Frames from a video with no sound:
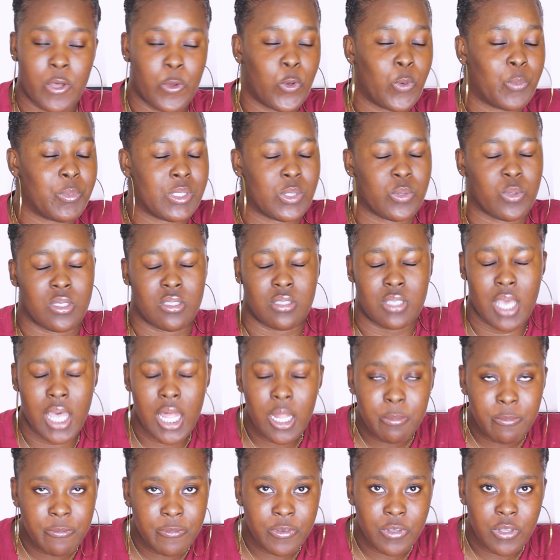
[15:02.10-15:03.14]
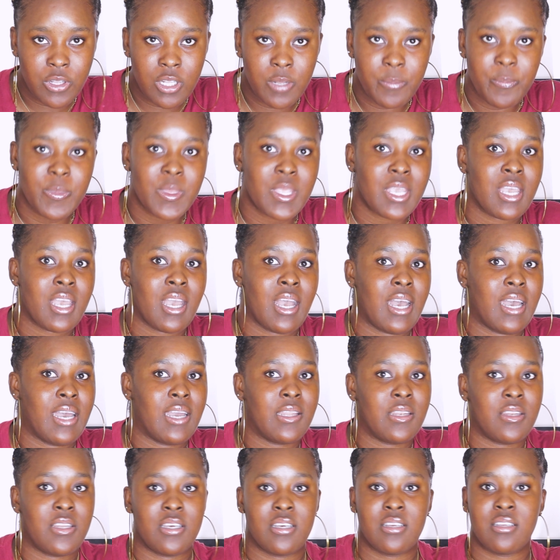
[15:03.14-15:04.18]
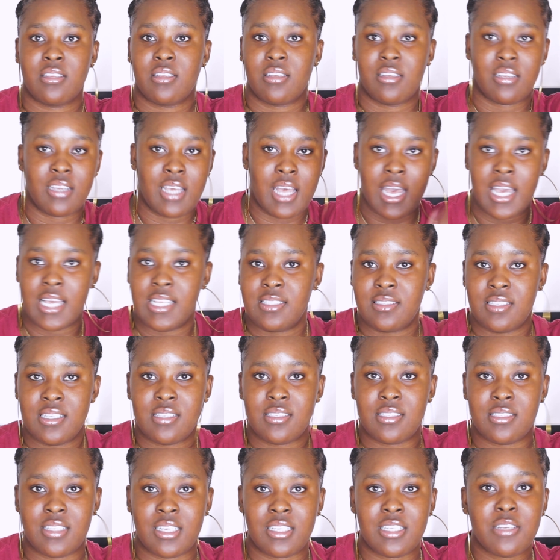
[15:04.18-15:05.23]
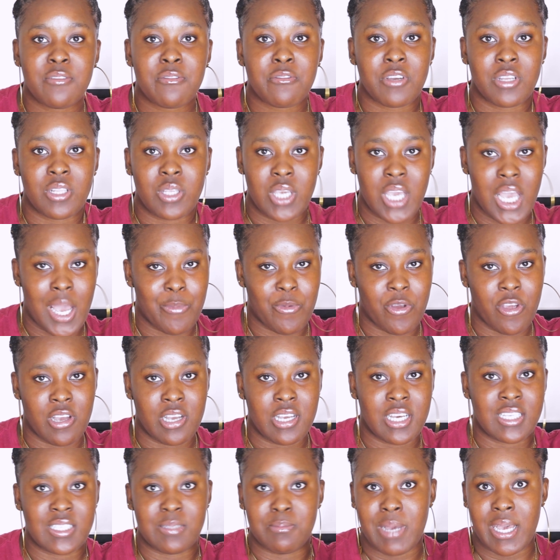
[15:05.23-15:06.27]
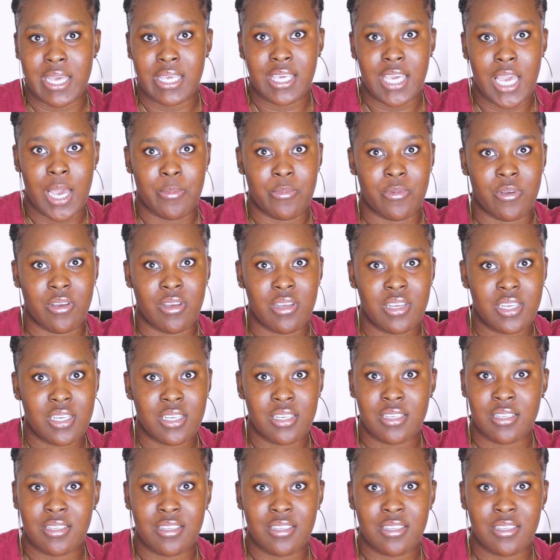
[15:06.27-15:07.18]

I hope it was helpful. And uh, guys, this is a different camera because my camera